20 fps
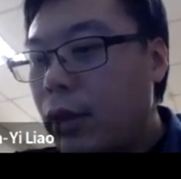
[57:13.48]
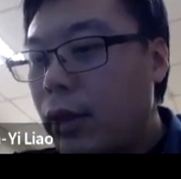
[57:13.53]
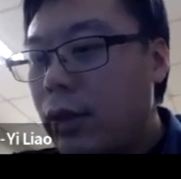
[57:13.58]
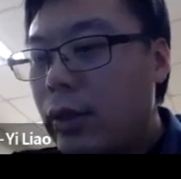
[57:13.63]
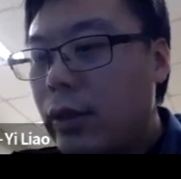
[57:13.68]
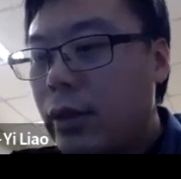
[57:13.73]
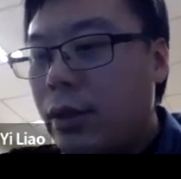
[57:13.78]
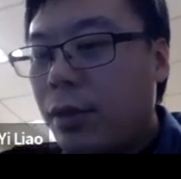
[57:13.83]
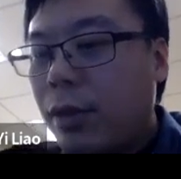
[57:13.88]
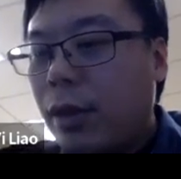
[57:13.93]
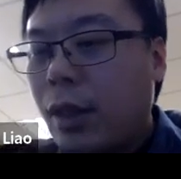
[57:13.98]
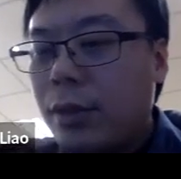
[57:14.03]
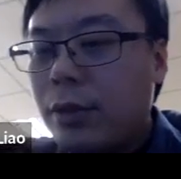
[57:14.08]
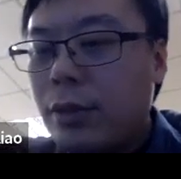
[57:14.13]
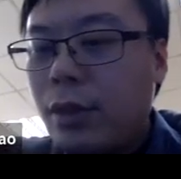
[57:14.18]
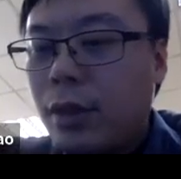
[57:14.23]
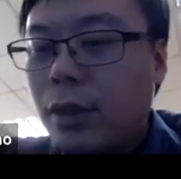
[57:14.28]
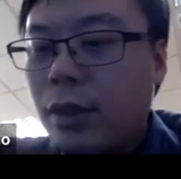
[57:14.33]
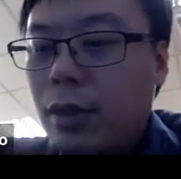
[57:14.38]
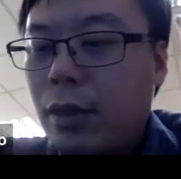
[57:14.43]
this
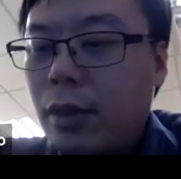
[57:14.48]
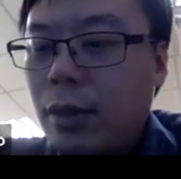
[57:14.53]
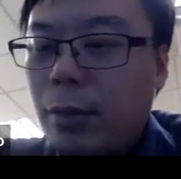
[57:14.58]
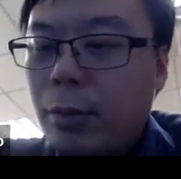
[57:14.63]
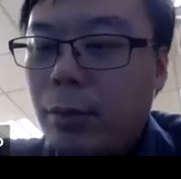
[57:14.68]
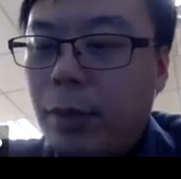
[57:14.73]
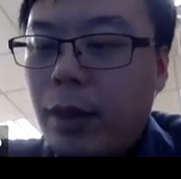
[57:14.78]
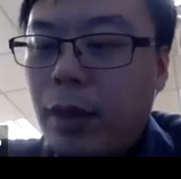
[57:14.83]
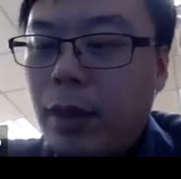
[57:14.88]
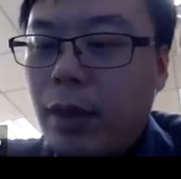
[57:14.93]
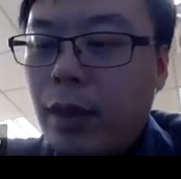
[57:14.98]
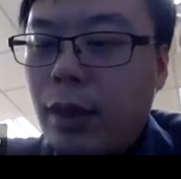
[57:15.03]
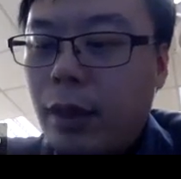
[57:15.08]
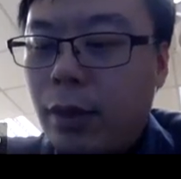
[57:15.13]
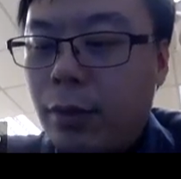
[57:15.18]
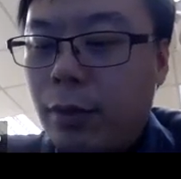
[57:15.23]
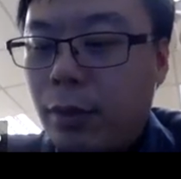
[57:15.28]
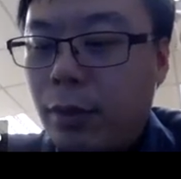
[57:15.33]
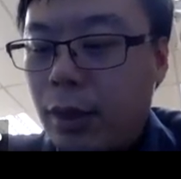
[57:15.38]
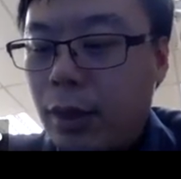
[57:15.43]
structure,
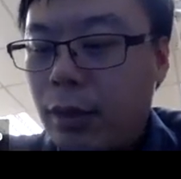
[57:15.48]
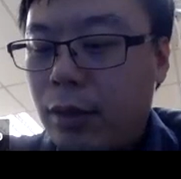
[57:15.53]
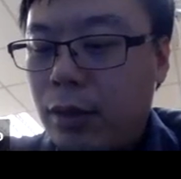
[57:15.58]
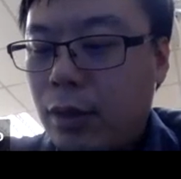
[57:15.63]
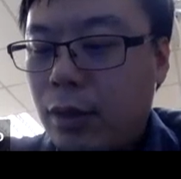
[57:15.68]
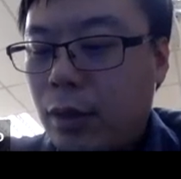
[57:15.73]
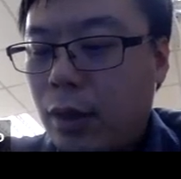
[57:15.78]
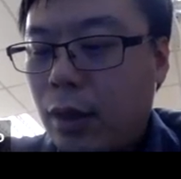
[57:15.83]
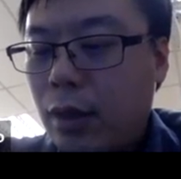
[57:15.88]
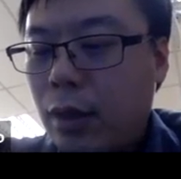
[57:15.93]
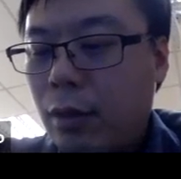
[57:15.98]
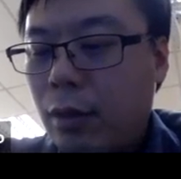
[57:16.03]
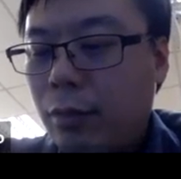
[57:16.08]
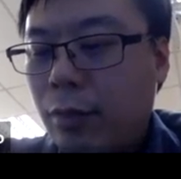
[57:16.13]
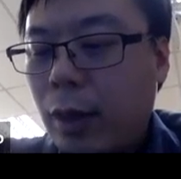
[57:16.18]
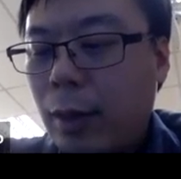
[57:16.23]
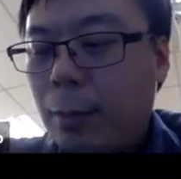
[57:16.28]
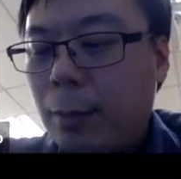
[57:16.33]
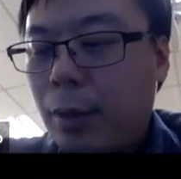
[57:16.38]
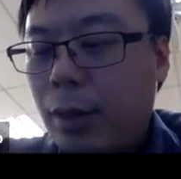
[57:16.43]
weak currents and the
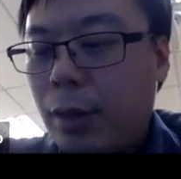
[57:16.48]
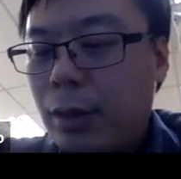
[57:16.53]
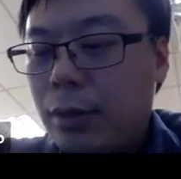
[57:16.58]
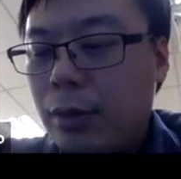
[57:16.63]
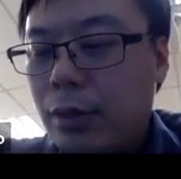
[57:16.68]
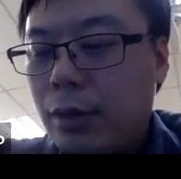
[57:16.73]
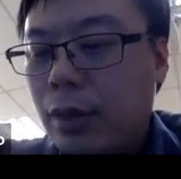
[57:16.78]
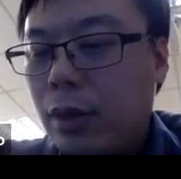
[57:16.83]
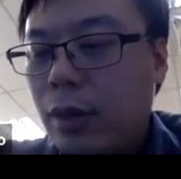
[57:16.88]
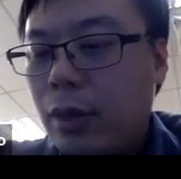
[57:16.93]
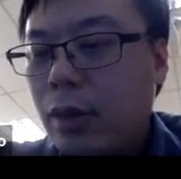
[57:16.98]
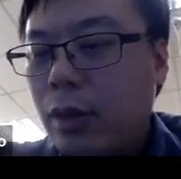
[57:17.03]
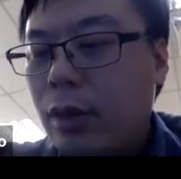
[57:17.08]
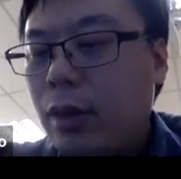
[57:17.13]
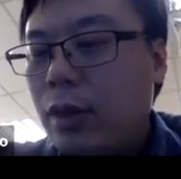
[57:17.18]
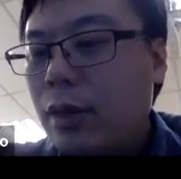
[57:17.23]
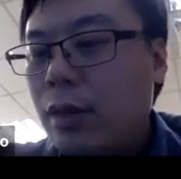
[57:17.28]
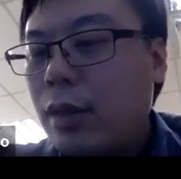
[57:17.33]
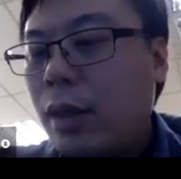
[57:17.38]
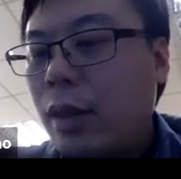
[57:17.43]
fibration,
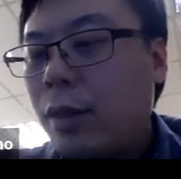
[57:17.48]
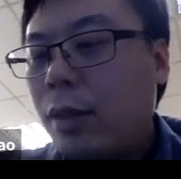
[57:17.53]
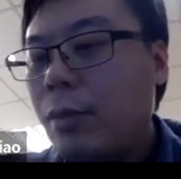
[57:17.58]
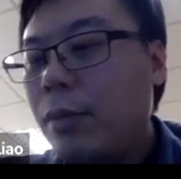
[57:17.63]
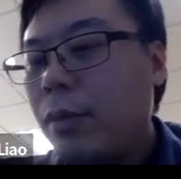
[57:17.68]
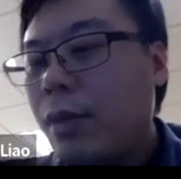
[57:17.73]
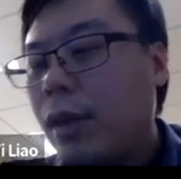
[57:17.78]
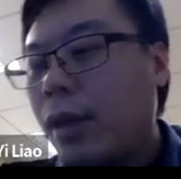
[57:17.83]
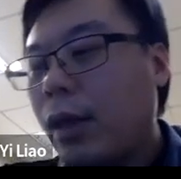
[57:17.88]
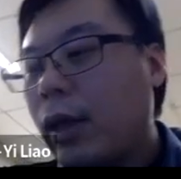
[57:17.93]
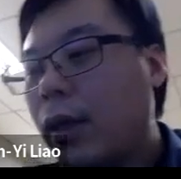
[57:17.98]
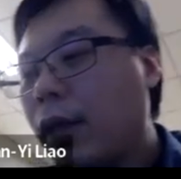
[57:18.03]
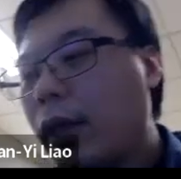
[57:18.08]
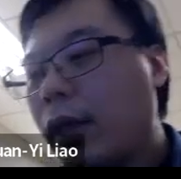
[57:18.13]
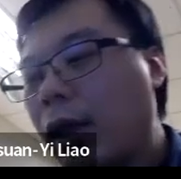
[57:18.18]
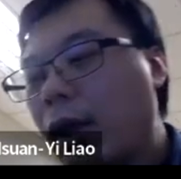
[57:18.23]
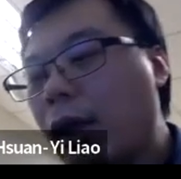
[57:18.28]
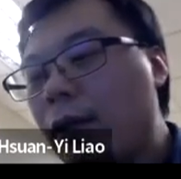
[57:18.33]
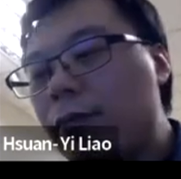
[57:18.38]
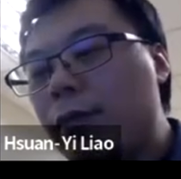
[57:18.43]
now I
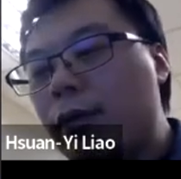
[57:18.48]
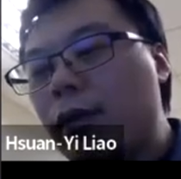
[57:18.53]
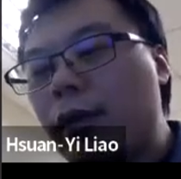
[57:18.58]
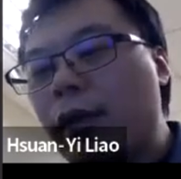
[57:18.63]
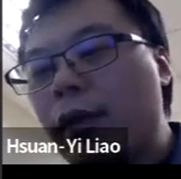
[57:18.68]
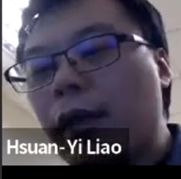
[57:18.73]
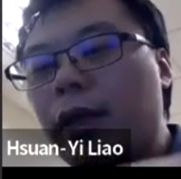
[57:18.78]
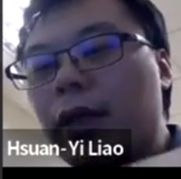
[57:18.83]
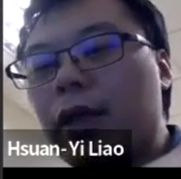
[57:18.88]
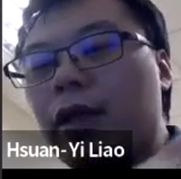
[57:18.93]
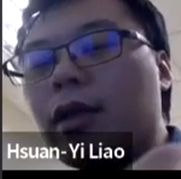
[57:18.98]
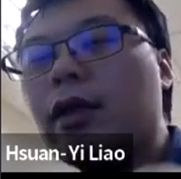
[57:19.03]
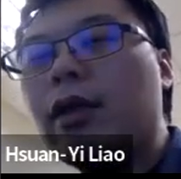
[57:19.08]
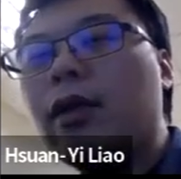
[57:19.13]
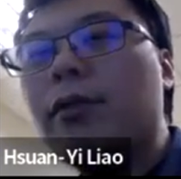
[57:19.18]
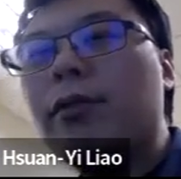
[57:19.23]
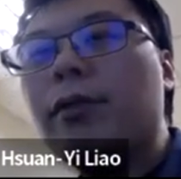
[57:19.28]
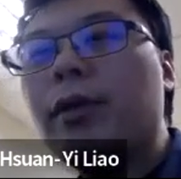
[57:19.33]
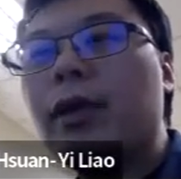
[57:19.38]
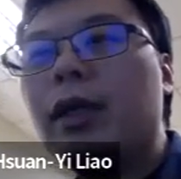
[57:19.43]
have a
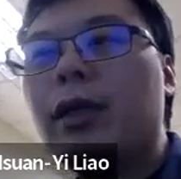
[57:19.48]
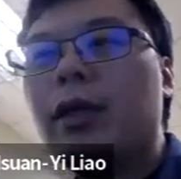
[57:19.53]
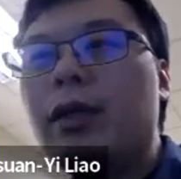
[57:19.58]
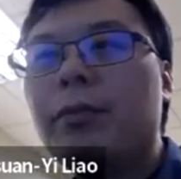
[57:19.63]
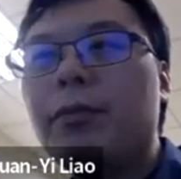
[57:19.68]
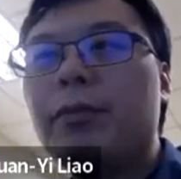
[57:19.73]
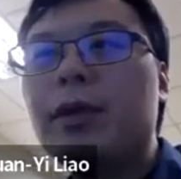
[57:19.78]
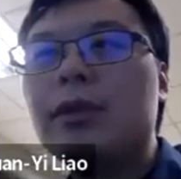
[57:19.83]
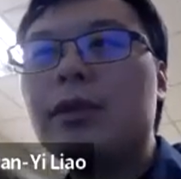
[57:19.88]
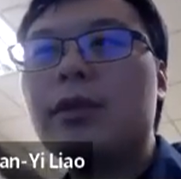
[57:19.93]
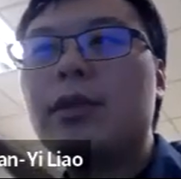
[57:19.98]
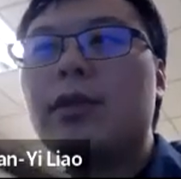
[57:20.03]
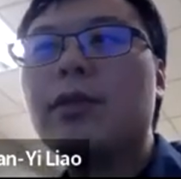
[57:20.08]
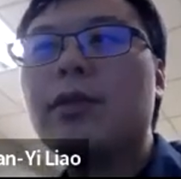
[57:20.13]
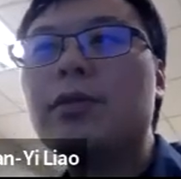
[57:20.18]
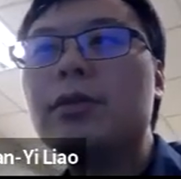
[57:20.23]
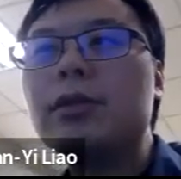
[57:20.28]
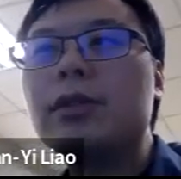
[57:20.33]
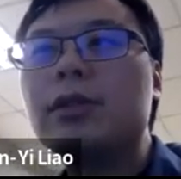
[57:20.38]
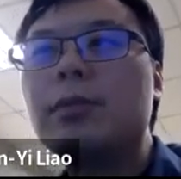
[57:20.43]
category with
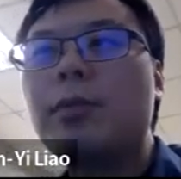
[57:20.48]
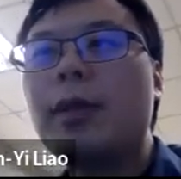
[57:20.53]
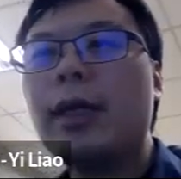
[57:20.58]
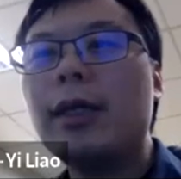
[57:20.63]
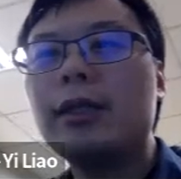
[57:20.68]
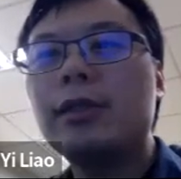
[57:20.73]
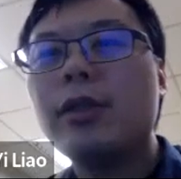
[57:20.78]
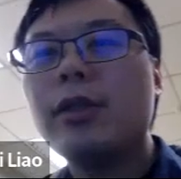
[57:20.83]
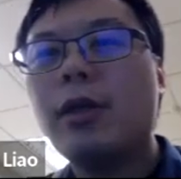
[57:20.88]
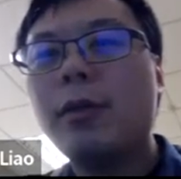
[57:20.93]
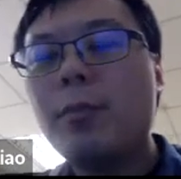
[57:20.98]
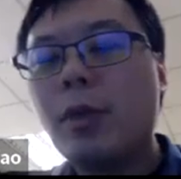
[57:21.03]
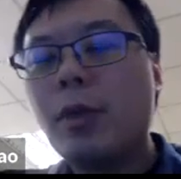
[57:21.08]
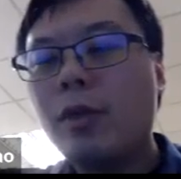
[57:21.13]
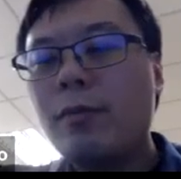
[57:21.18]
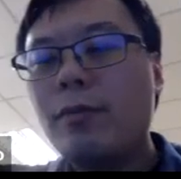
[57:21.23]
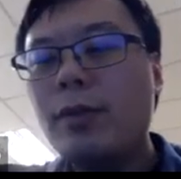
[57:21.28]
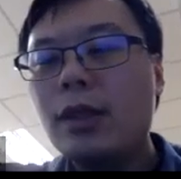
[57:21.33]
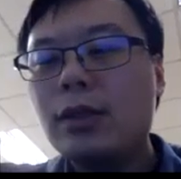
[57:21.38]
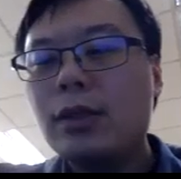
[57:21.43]
two spatial
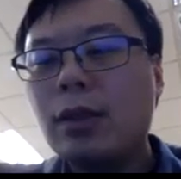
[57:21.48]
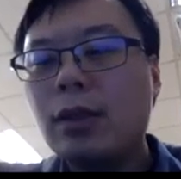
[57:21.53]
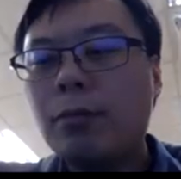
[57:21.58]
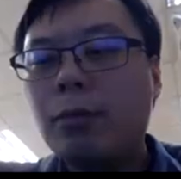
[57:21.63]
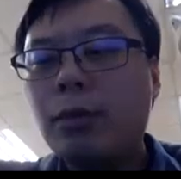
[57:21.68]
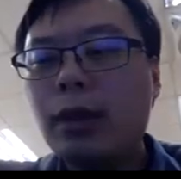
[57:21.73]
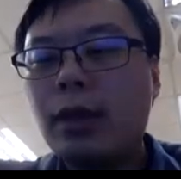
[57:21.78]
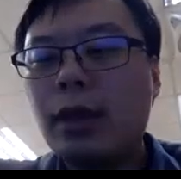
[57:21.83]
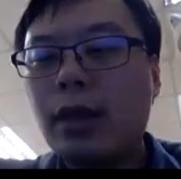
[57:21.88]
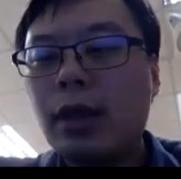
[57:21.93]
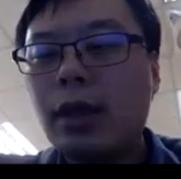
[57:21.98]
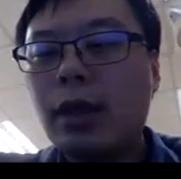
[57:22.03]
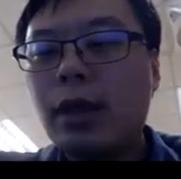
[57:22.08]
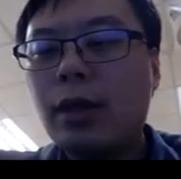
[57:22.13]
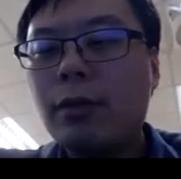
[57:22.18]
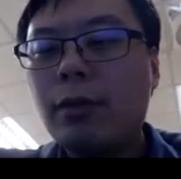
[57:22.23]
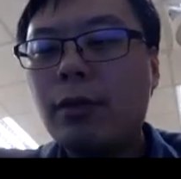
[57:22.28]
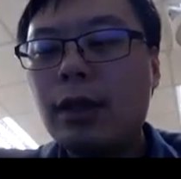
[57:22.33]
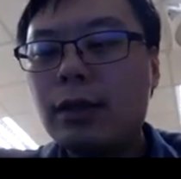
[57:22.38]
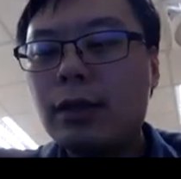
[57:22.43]
morphism, weak
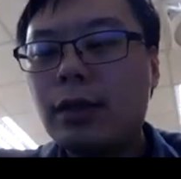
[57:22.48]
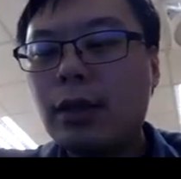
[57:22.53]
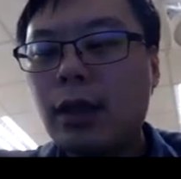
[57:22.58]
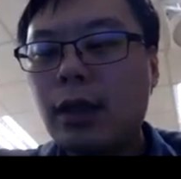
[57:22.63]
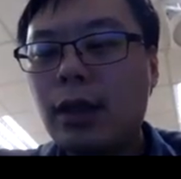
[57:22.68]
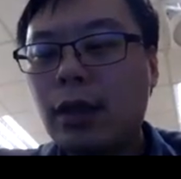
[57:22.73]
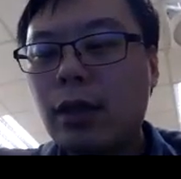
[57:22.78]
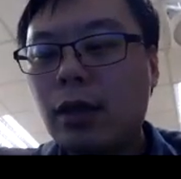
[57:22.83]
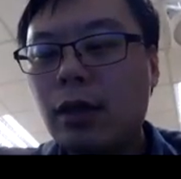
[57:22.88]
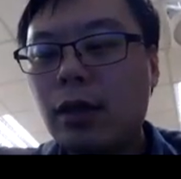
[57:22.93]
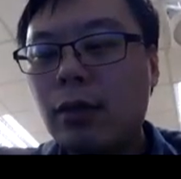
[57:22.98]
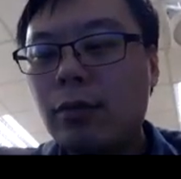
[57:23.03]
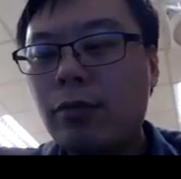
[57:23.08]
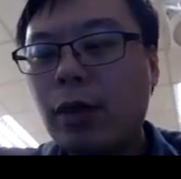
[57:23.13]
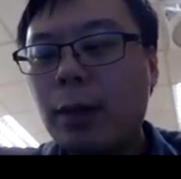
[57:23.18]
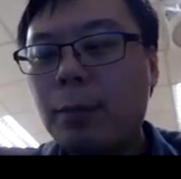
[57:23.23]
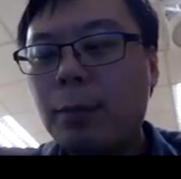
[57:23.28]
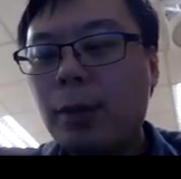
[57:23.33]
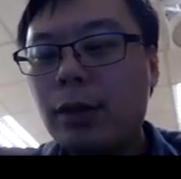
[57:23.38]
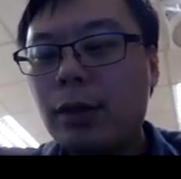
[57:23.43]
currents and the
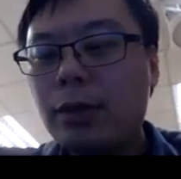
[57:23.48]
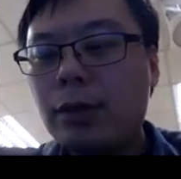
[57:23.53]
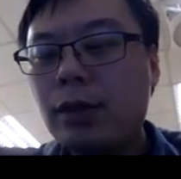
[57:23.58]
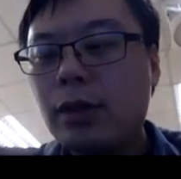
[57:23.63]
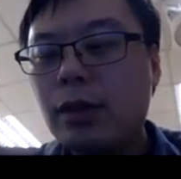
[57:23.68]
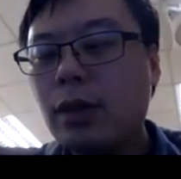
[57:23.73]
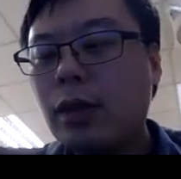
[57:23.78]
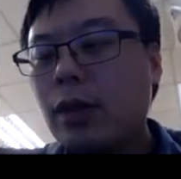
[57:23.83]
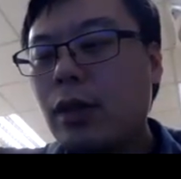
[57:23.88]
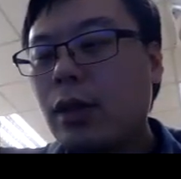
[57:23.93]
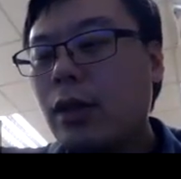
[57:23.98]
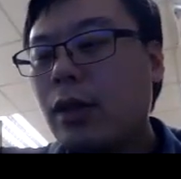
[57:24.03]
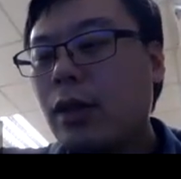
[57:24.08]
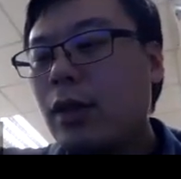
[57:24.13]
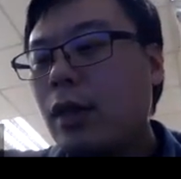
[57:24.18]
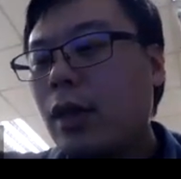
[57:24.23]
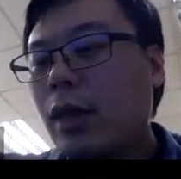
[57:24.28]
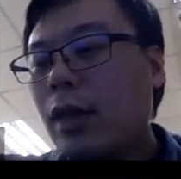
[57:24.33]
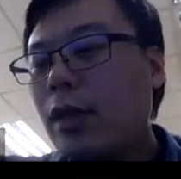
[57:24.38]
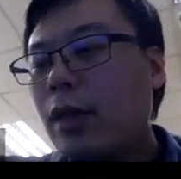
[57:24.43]
fibration.
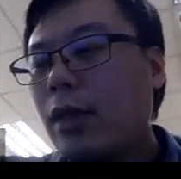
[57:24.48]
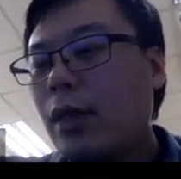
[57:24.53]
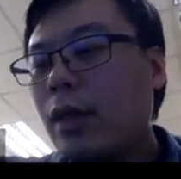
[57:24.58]
And